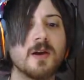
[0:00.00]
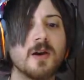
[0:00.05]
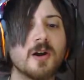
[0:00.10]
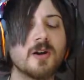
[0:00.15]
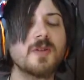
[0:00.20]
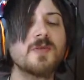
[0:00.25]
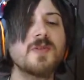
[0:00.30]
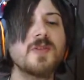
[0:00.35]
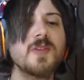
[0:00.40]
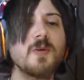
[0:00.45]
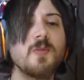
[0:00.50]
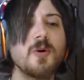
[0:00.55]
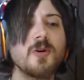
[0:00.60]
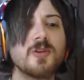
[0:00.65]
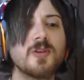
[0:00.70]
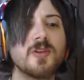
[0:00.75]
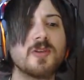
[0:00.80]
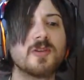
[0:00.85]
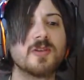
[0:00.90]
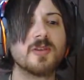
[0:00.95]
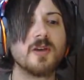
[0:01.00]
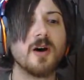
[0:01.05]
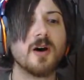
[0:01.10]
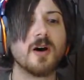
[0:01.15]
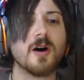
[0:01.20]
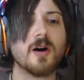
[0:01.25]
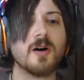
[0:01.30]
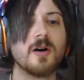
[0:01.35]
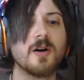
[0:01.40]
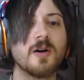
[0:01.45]
Or no, this is the one she
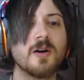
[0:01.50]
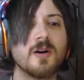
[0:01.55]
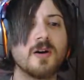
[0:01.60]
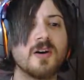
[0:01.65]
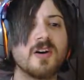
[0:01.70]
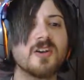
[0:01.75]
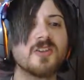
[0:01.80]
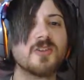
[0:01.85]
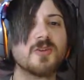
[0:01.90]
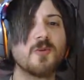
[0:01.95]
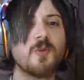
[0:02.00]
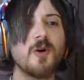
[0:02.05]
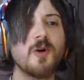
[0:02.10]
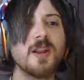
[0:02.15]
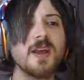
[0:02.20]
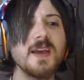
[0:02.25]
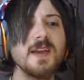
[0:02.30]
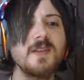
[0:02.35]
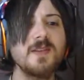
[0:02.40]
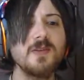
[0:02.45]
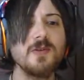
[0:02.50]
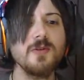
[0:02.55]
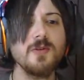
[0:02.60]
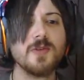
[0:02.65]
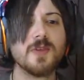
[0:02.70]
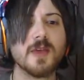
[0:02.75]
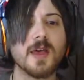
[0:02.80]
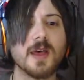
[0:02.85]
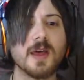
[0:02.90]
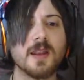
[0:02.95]
saw. So what I do
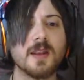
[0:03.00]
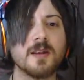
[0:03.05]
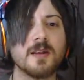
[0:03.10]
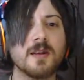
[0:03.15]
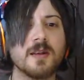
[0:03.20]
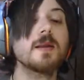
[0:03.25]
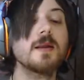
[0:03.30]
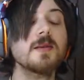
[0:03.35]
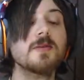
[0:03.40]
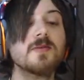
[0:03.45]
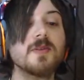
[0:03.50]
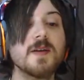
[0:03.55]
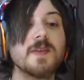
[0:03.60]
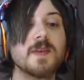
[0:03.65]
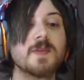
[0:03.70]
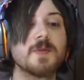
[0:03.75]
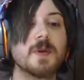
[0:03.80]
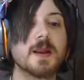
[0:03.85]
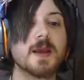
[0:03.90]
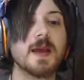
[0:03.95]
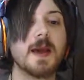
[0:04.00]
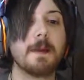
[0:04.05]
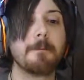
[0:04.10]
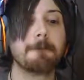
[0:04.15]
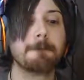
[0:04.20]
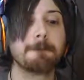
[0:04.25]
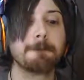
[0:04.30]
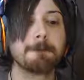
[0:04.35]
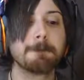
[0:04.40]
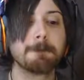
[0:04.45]
then? Let's try this one again.
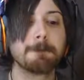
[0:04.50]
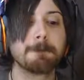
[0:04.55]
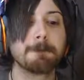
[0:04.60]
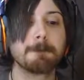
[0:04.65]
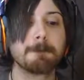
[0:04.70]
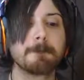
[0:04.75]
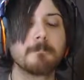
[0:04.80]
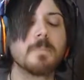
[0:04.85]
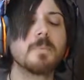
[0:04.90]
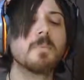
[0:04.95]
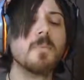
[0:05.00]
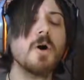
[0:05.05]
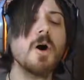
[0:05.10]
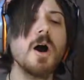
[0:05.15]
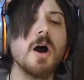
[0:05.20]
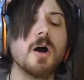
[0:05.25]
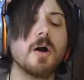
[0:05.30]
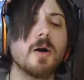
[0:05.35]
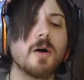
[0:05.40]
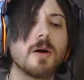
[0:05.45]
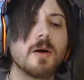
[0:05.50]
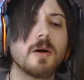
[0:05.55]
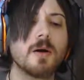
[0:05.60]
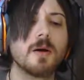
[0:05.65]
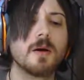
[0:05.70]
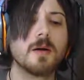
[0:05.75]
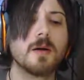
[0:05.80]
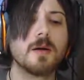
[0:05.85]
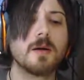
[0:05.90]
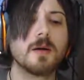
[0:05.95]
Whoa.
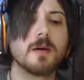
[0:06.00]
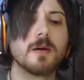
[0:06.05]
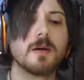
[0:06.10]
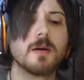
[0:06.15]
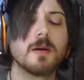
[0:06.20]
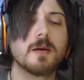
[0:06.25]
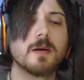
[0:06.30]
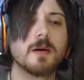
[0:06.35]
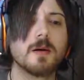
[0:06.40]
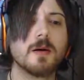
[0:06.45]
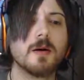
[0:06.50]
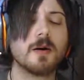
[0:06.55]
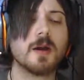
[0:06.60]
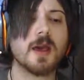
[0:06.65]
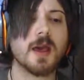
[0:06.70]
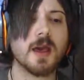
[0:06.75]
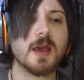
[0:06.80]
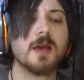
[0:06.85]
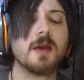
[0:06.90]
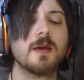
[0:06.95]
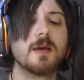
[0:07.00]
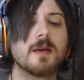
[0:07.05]
Okay.